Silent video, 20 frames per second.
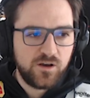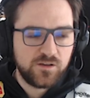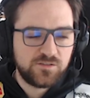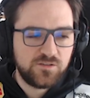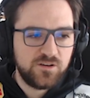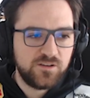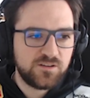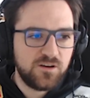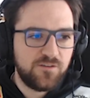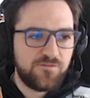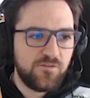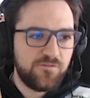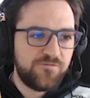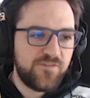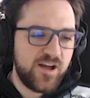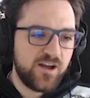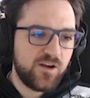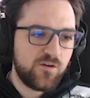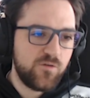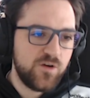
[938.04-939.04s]
so let's go for
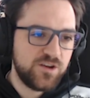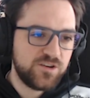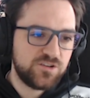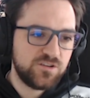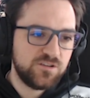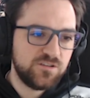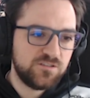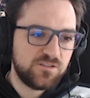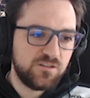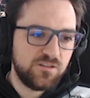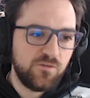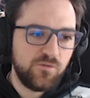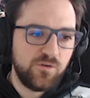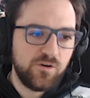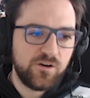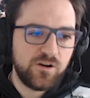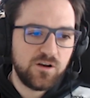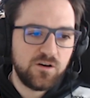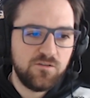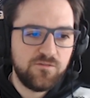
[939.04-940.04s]
fan questions, and then we're
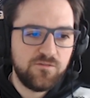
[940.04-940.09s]
gonna go